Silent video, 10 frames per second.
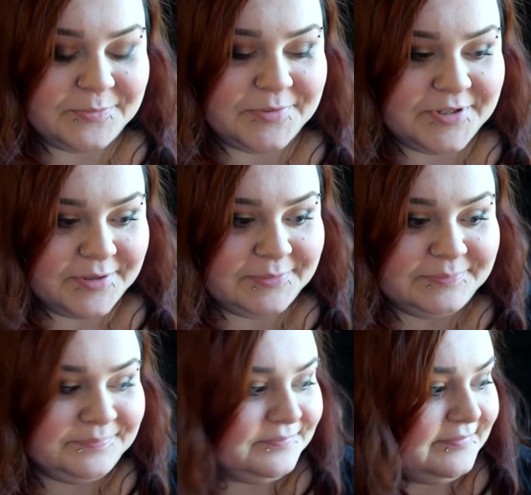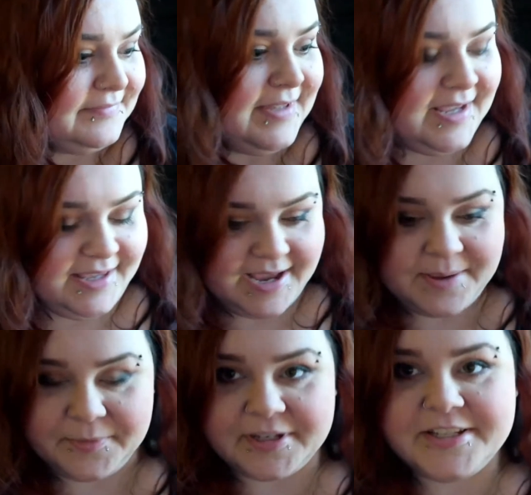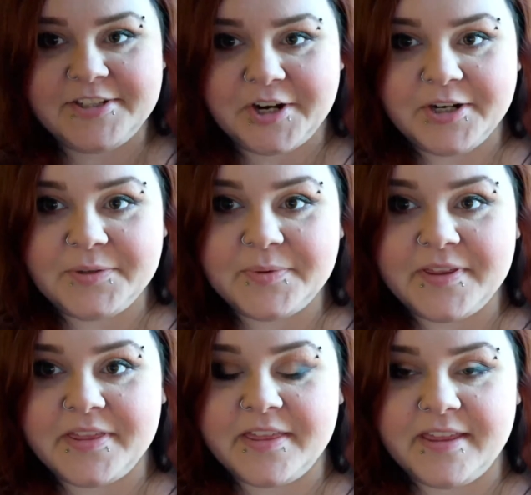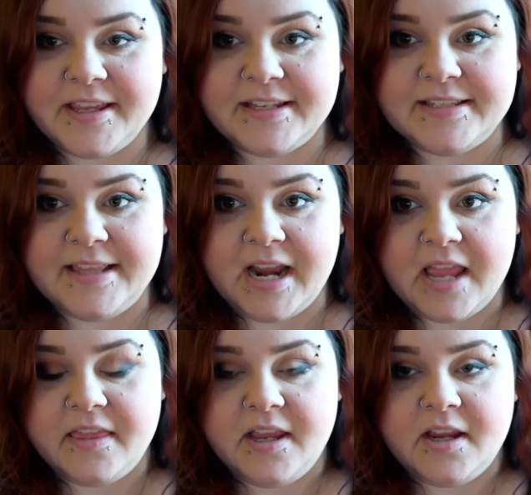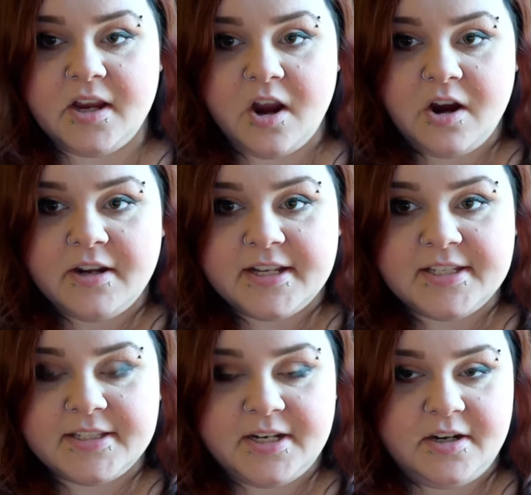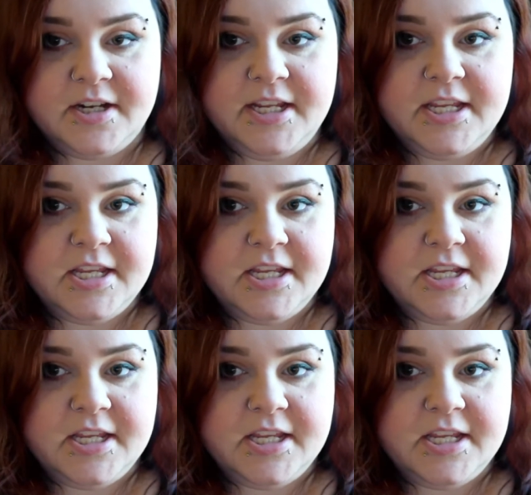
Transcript: So yeah, I'm gonna start with the things that I think are necessary